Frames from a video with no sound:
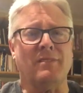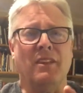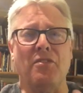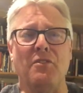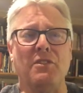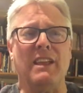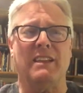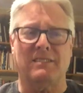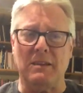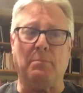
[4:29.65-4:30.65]
The third thing
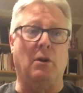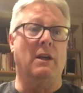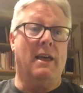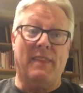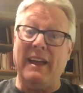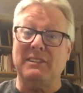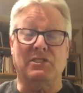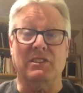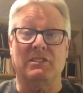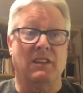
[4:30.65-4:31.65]
is simple. That is
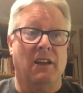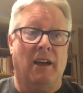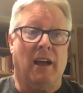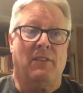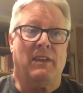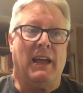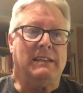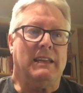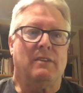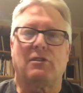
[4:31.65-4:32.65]
just the
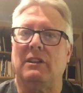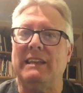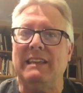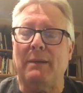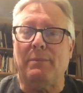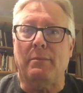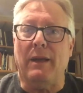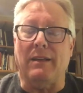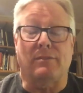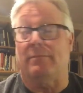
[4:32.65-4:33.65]
idea of cleaning up your
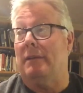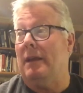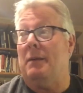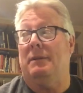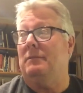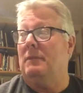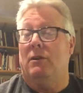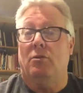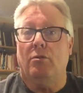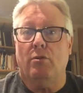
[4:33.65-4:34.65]
mess. I mean,
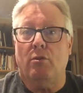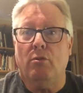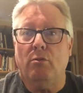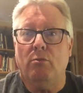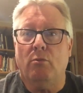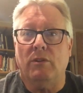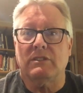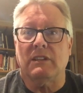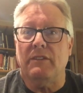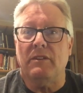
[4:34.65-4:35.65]
who wants
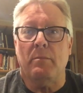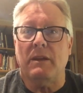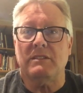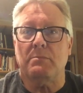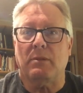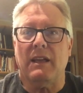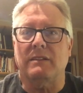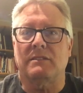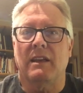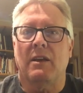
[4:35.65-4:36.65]
to live in a messy
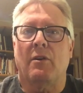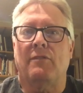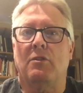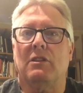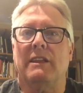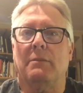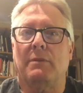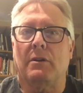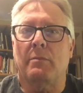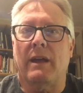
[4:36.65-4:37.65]
place? If you clean up
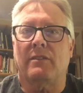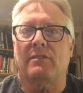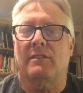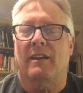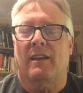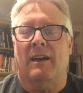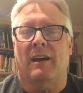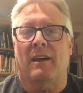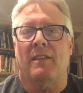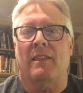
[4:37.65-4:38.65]
your mess,
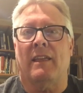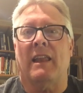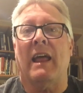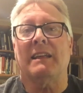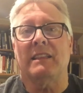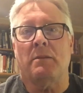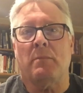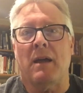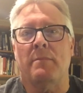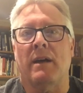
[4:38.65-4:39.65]
and then I clean up
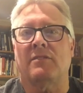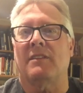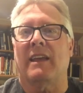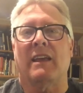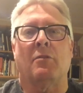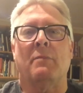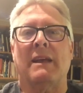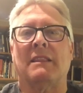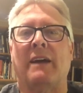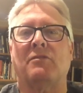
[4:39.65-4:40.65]
my mess, it'll
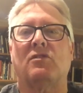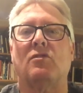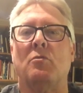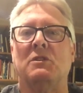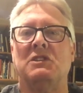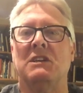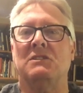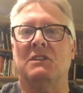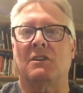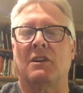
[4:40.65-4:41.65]
make life so much
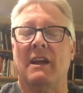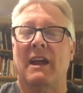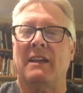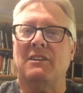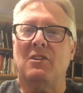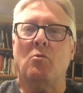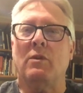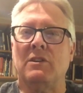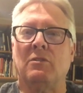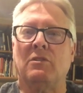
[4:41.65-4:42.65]
easier. And
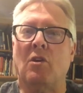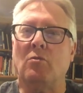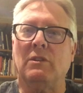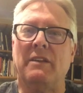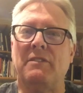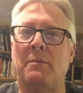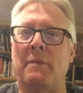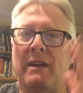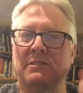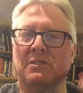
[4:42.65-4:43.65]
when you don't live in a
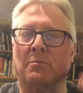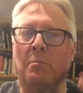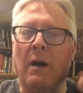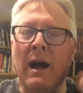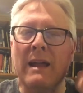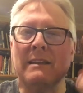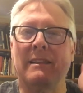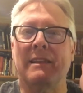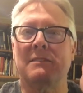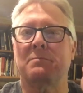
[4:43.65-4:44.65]
mess, your mind
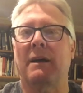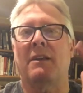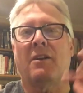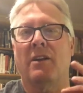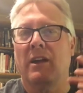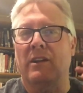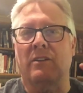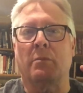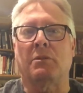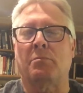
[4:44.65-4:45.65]
thinks better.
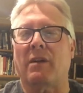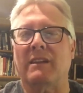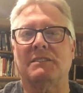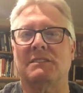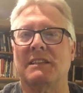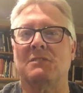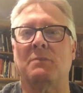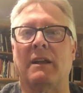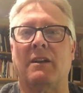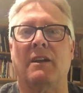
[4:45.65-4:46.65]
You're able to process things
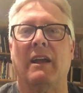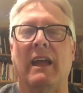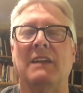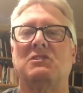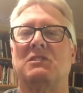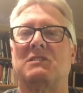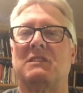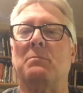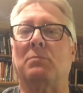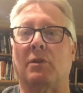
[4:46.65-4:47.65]
better. It's just
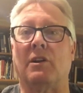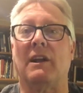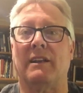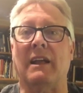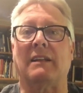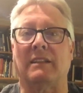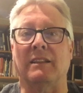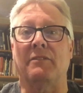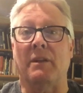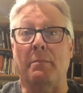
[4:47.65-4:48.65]
simpler not to
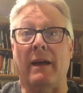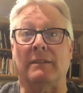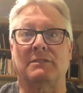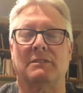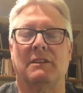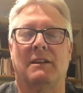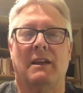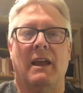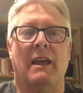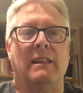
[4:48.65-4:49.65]
live in a mess.
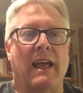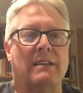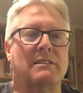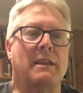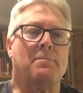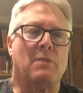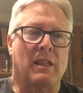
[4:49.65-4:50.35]
And lastly,